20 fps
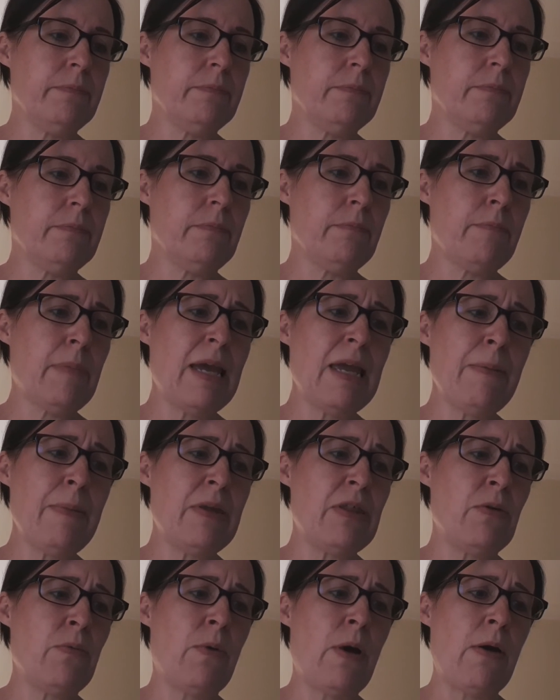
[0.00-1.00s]
Maybe
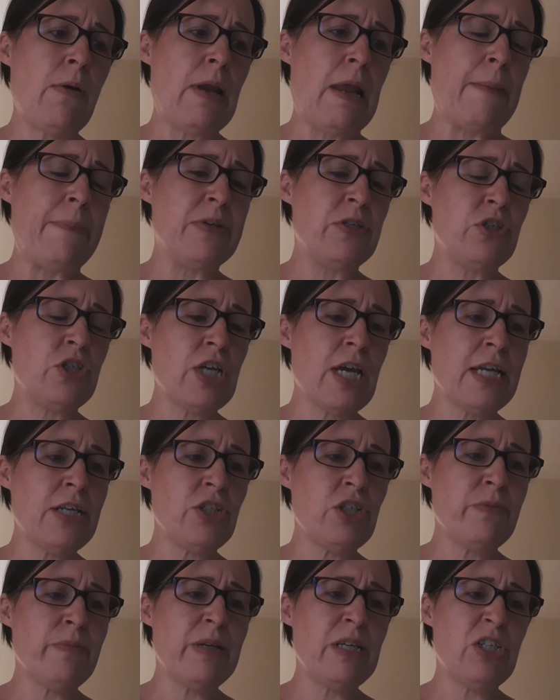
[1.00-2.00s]
the Woleb is
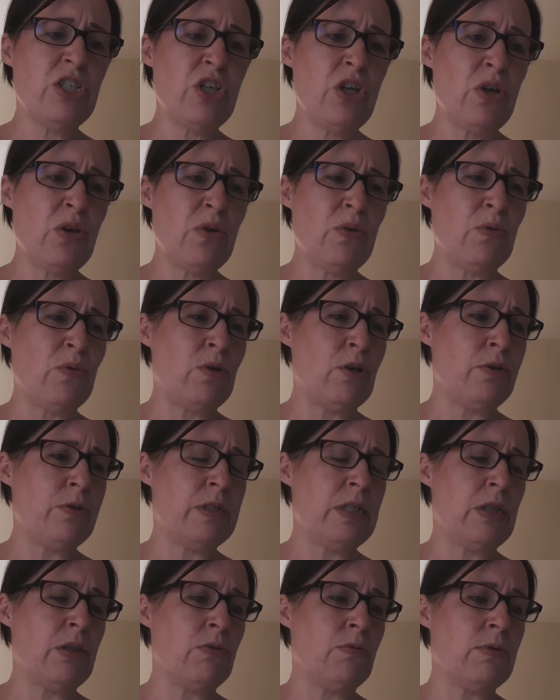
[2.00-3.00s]
changing me too, Lucy
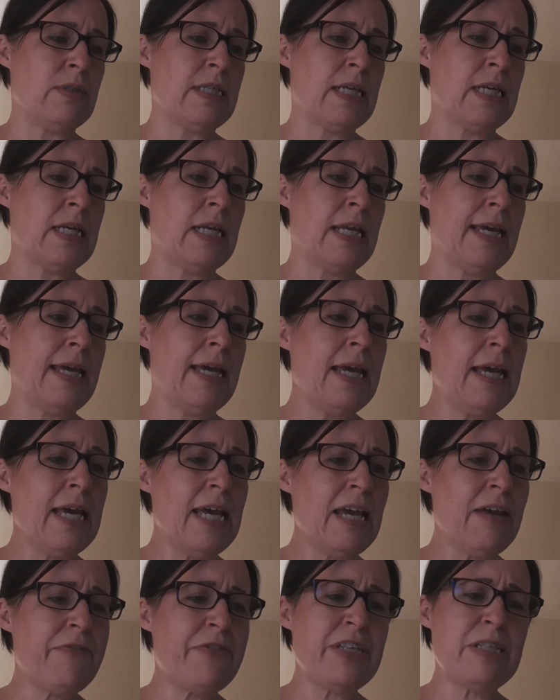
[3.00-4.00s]
thought suddenly.
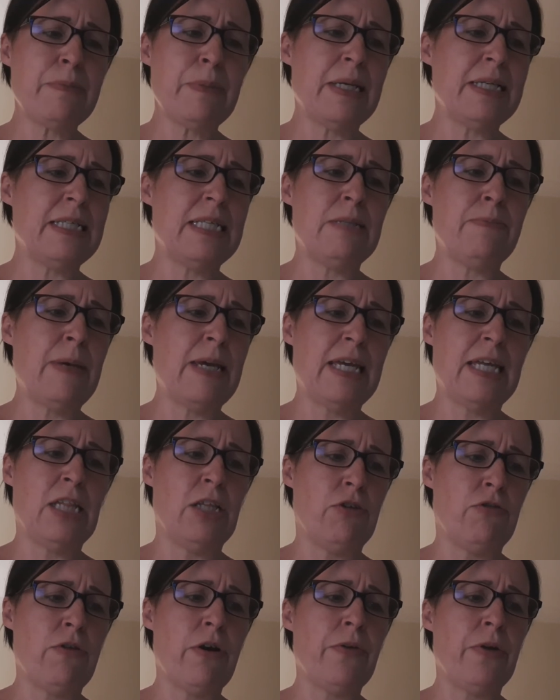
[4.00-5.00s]
If this place is making the
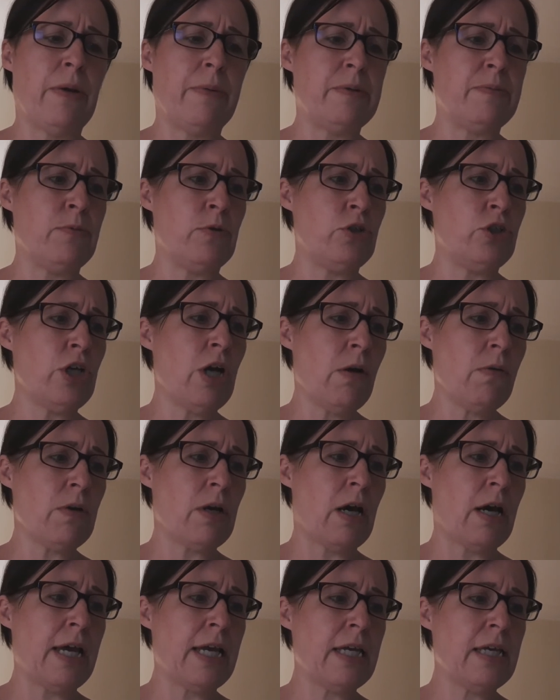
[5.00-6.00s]
grown-ups more
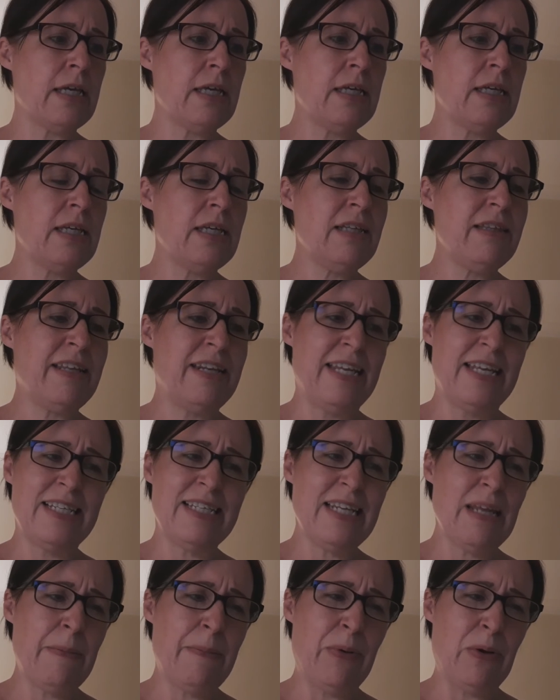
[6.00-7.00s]
childlike, then isn't
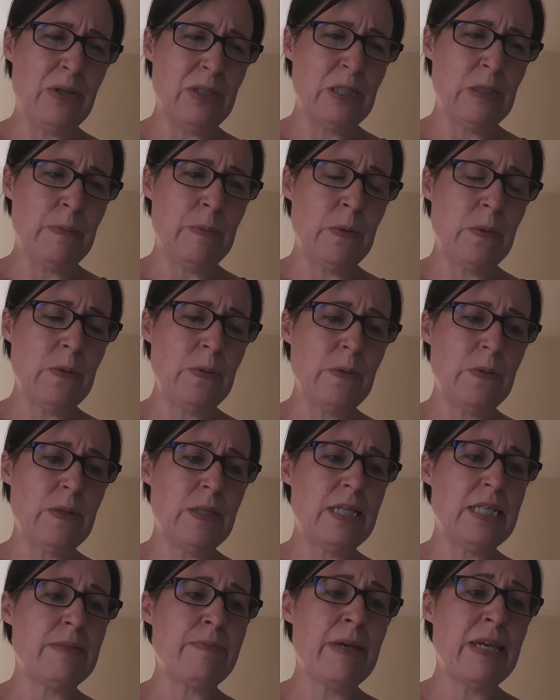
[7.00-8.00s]
it possible that
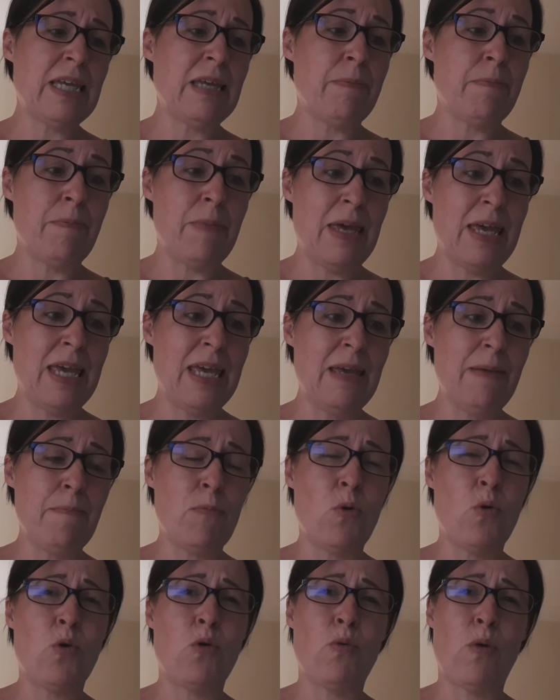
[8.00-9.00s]
it's making me
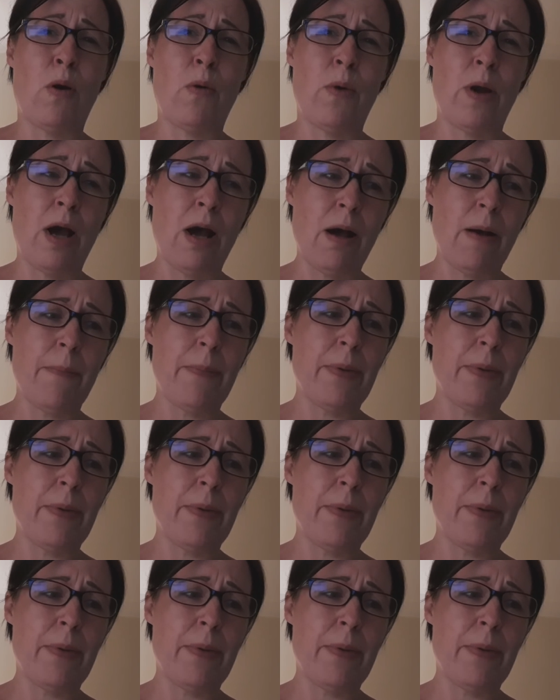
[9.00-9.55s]
more grown-up?